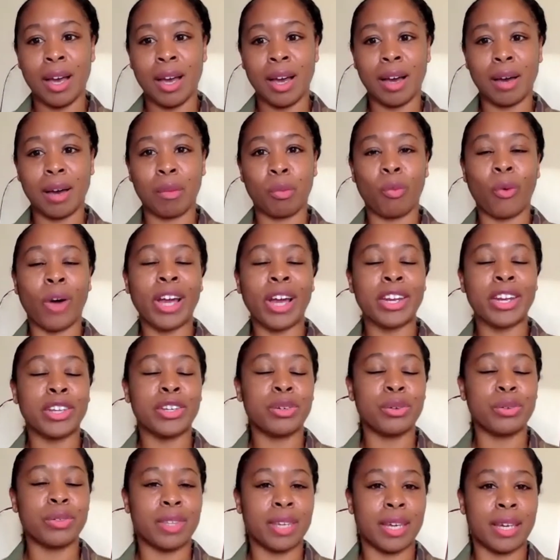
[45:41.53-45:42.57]
Why do
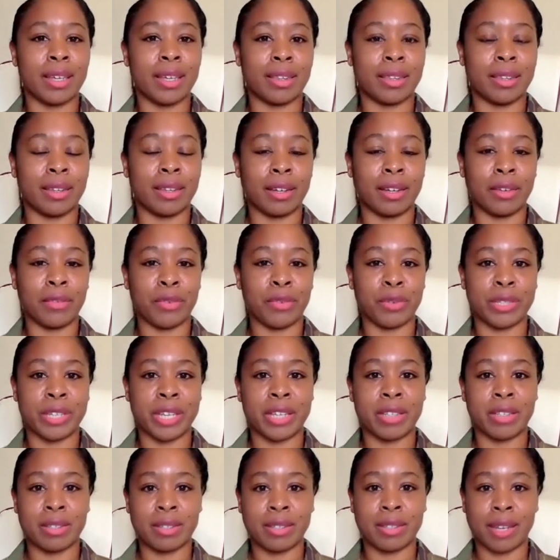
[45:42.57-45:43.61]
you think the Air Force
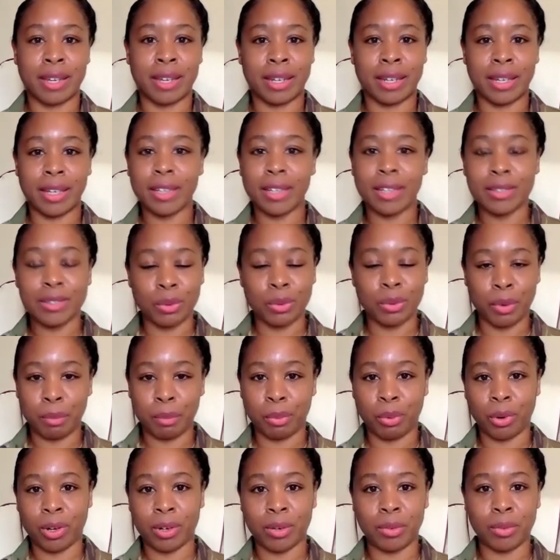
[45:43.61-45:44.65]
Aid Society is so
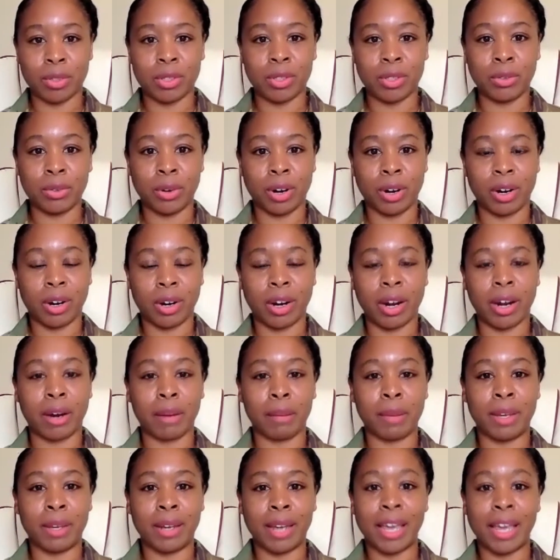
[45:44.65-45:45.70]
important to our
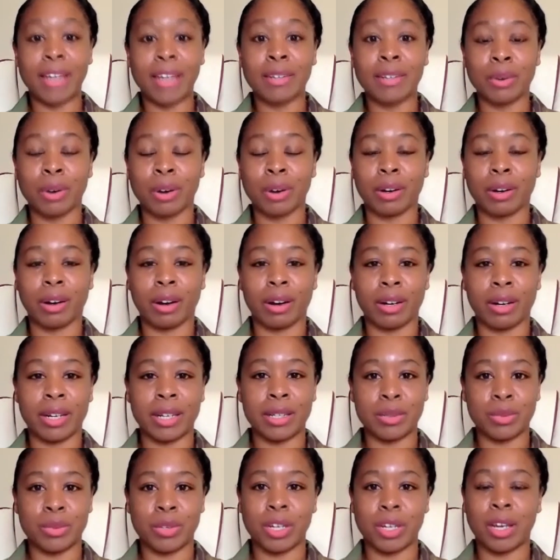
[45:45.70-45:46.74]
airmen and to our
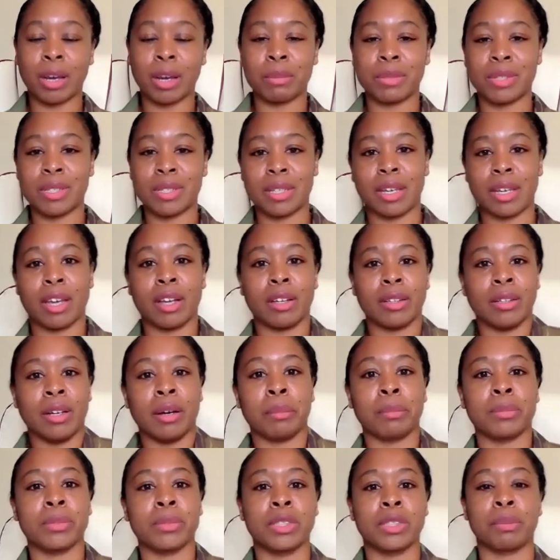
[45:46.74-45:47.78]
guardians when it comes to
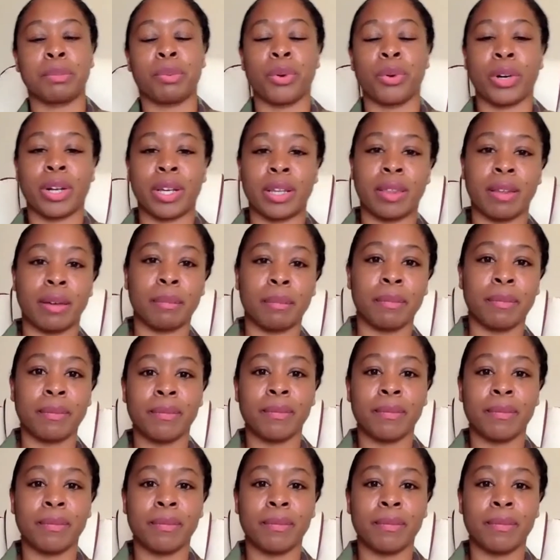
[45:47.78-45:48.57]
supporting them?